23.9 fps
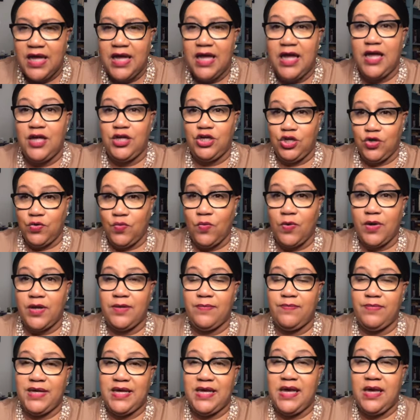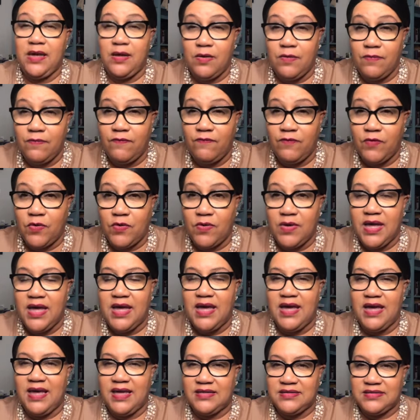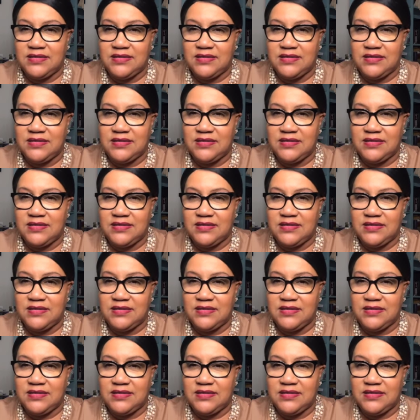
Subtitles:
and you want to be helpful as